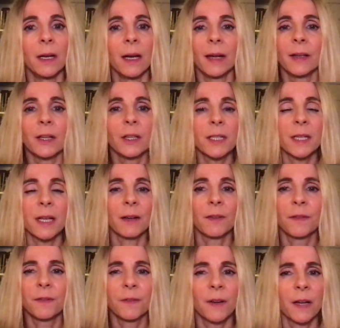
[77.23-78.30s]
and I just, I
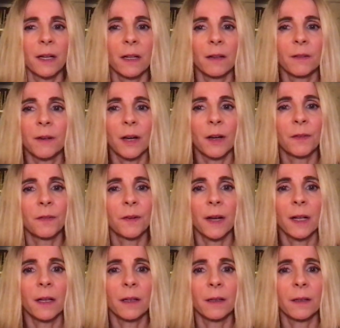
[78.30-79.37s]
felt I
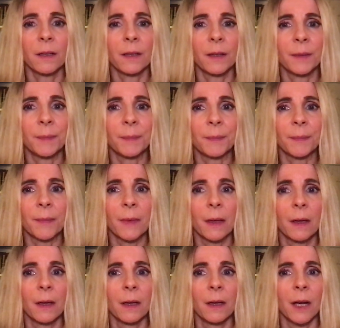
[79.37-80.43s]
felt um,
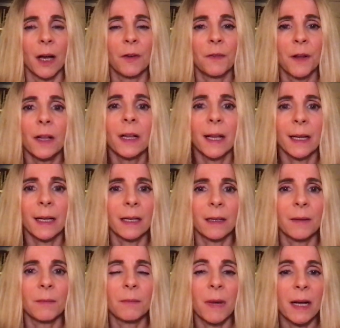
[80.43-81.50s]
I felt like a
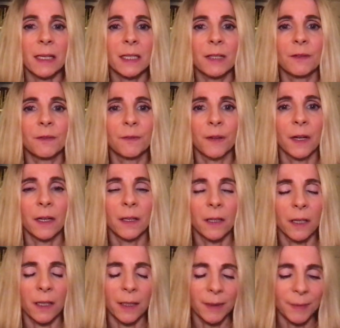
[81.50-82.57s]
massive
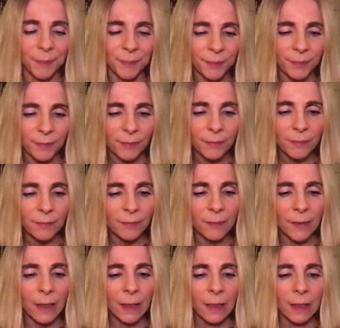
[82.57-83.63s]
failure
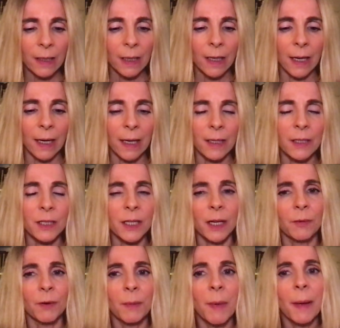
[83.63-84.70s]
and I
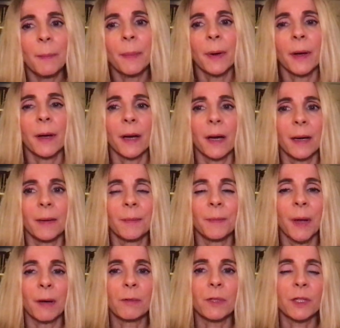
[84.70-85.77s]
remember um,
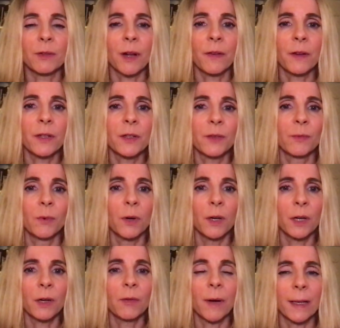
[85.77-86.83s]
I was driving to
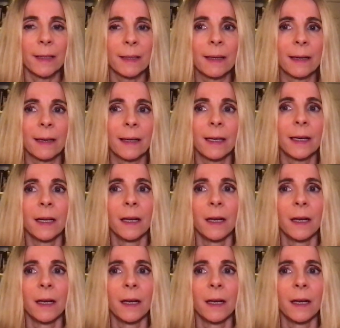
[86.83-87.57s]
work one day